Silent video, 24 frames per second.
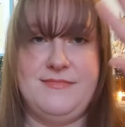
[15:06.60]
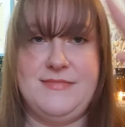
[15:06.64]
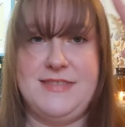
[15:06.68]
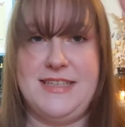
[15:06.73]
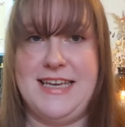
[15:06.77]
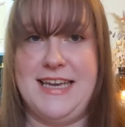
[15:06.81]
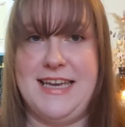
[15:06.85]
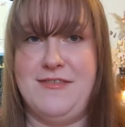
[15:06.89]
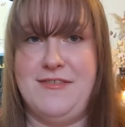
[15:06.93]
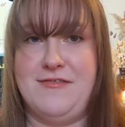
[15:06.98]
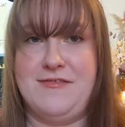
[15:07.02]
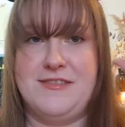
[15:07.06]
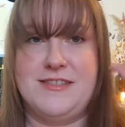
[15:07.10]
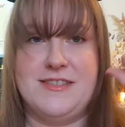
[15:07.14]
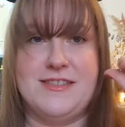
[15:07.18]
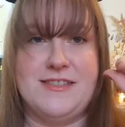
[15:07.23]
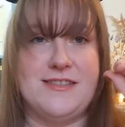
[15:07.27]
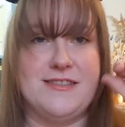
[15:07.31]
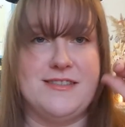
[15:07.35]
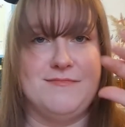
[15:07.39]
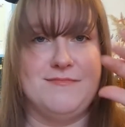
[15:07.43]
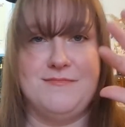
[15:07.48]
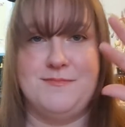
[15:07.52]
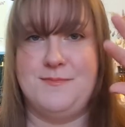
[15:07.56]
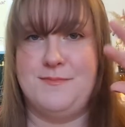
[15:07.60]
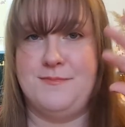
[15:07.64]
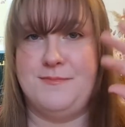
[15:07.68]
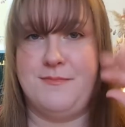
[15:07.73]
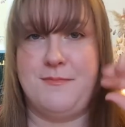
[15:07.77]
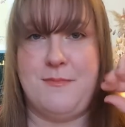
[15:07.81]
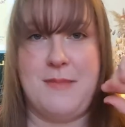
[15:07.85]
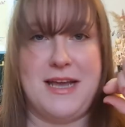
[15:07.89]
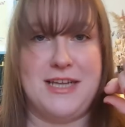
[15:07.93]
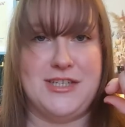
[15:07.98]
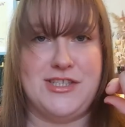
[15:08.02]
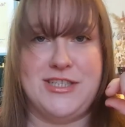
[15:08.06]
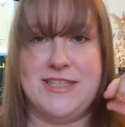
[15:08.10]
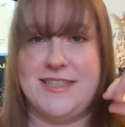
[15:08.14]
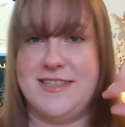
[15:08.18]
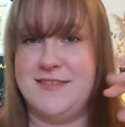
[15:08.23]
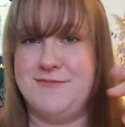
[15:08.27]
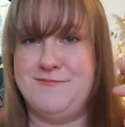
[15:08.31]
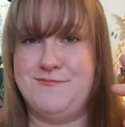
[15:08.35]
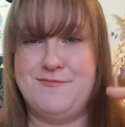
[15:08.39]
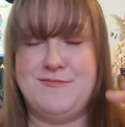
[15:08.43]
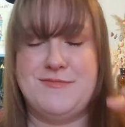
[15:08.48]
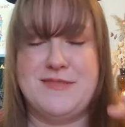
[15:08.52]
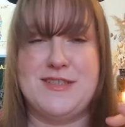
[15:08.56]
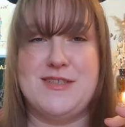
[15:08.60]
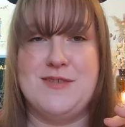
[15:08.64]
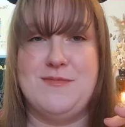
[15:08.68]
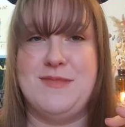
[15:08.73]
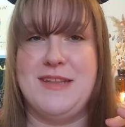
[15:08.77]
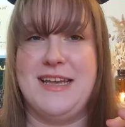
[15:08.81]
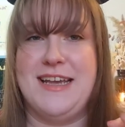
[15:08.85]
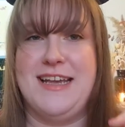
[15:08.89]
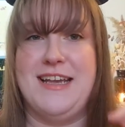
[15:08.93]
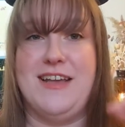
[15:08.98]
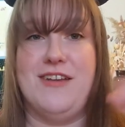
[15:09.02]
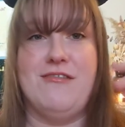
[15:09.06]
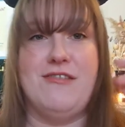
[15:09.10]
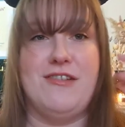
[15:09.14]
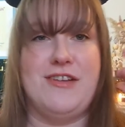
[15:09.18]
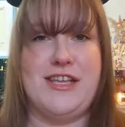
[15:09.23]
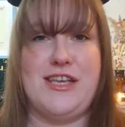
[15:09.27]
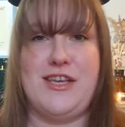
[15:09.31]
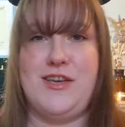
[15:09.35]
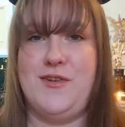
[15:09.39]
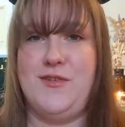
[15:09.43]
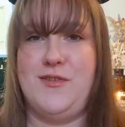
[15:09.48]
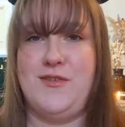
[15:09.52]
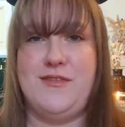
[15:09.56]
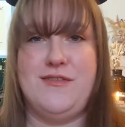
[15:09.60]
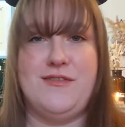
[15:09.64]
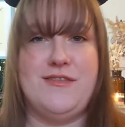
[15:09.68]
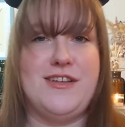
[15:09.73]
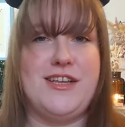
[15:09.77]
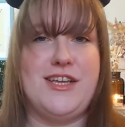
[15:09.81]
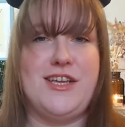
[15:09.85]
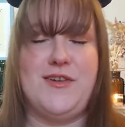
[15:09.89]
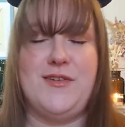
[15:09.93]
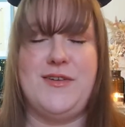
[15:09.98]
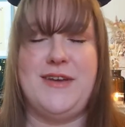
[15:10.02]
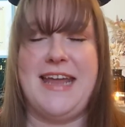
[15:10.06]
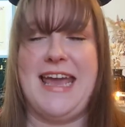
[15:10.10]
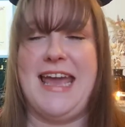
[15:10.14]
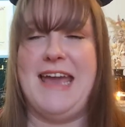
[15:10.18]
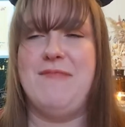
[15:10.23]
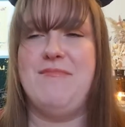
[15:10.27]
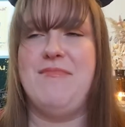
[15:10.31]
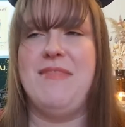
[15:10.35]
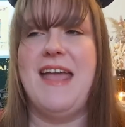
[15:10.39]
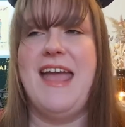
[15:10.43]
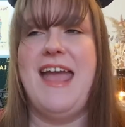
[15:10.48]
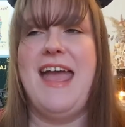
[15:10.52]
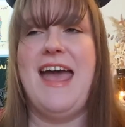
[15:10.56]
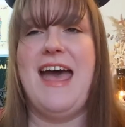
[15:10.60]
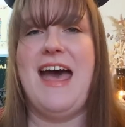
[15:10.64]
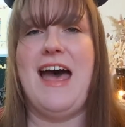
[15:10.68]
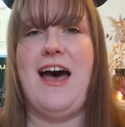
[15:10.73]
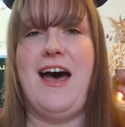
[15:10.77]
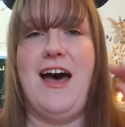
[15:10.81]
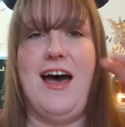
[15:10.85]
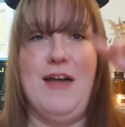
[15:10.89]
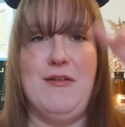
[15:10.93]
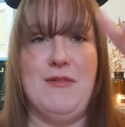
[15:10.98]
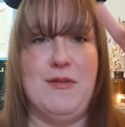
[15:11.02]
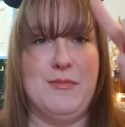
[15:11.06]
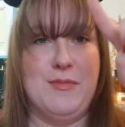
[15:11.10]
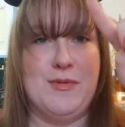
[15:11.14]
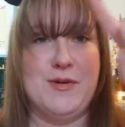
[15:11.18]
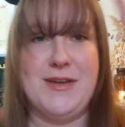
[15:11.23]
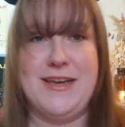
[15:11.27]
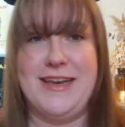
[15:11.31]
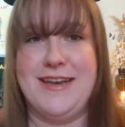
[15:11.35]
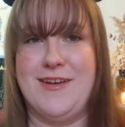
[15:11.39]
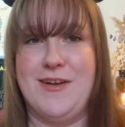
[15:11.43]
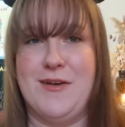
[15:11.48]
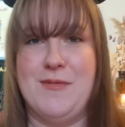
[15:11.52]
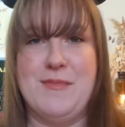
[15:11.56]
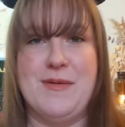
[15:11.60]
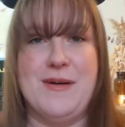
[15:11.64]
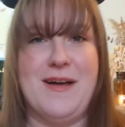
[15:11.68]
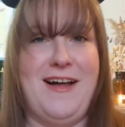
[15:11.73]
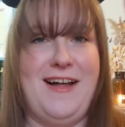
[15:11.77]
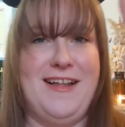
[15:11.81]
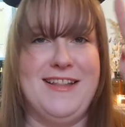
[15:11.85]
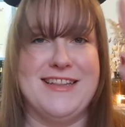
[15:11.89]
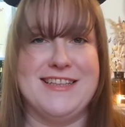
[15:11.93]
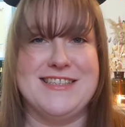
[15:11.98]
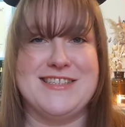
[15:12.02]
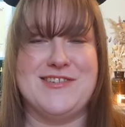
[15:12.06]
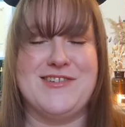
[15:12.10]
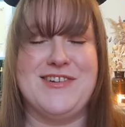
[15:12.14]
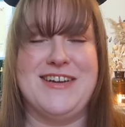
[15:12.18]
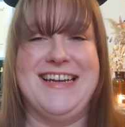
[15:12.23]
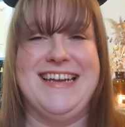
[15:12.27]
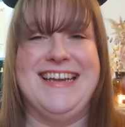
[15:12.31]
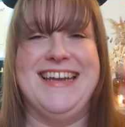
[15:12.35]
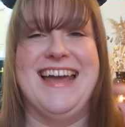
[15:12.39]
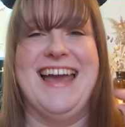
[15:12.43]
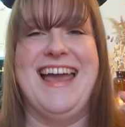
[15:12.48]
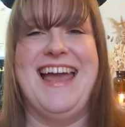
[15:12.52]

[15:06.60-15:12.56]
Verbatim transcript: gifts, magic, something cute, cute name. I will put it up on the screen